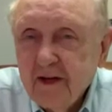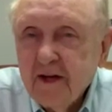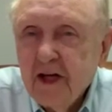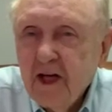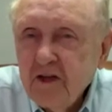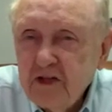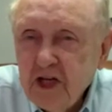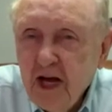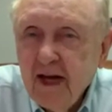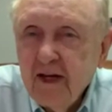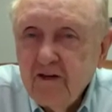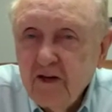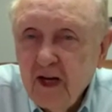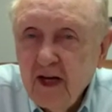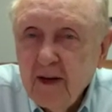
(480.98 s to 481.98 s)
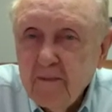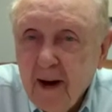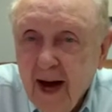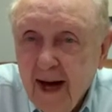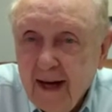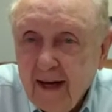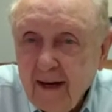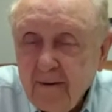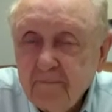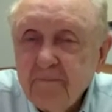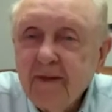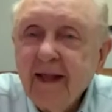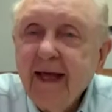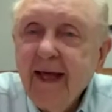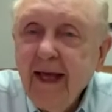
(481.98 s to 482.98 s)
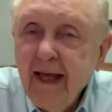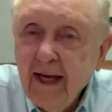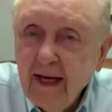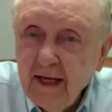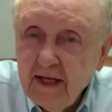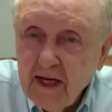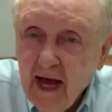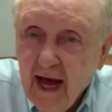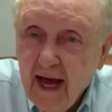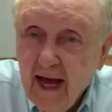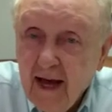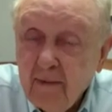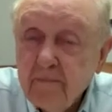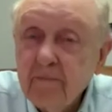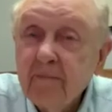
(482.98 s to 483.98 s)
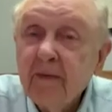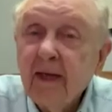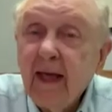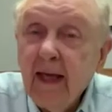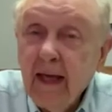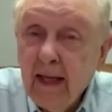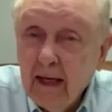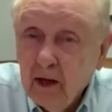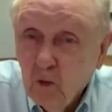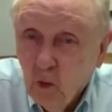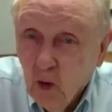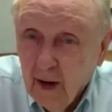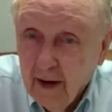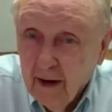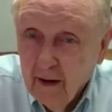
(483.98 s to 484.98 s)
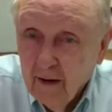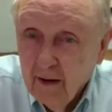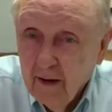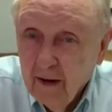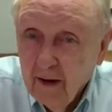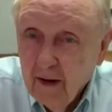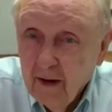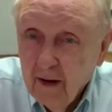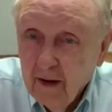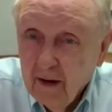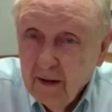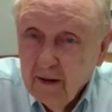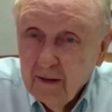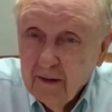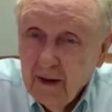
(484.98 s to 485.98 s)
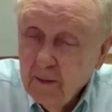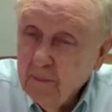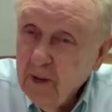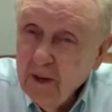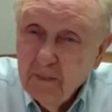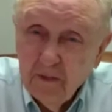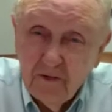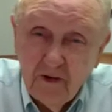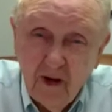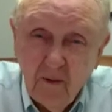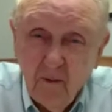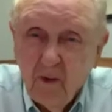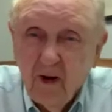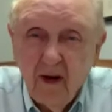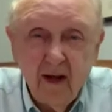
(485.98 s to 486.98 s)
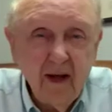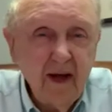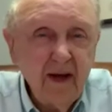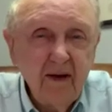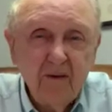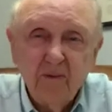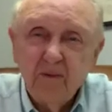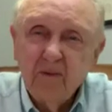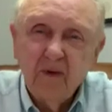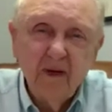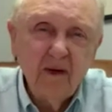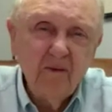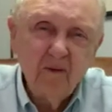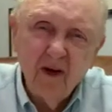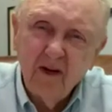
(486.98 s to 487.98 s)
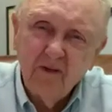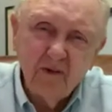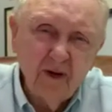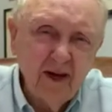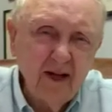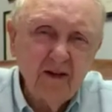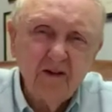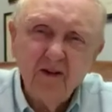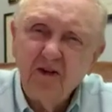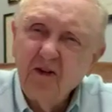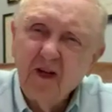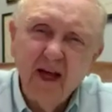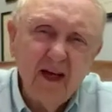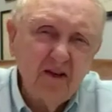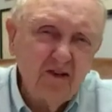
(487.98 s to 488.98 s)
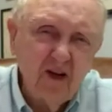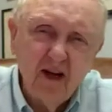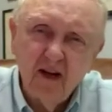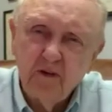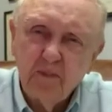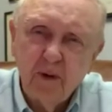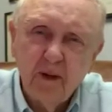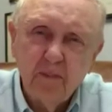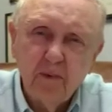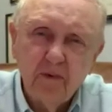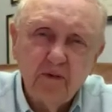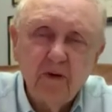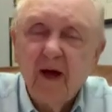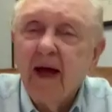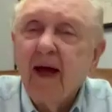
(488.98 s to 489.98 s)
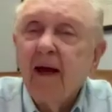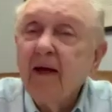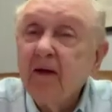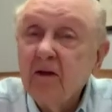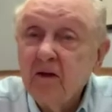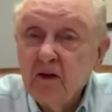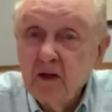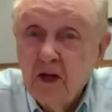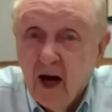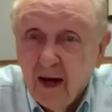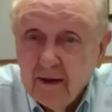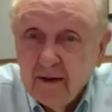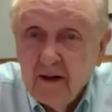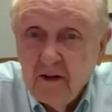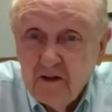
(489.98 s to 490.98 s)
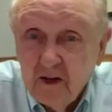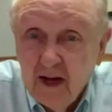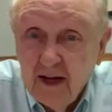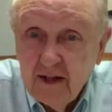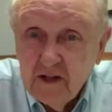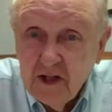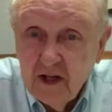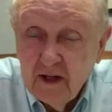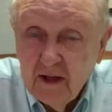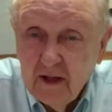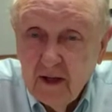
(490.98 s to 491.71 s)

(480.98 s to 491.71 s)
can change anybody, anytime, anywhere. Now, people say, well, hey, in race relations, you can't change people's, hey, God can change it.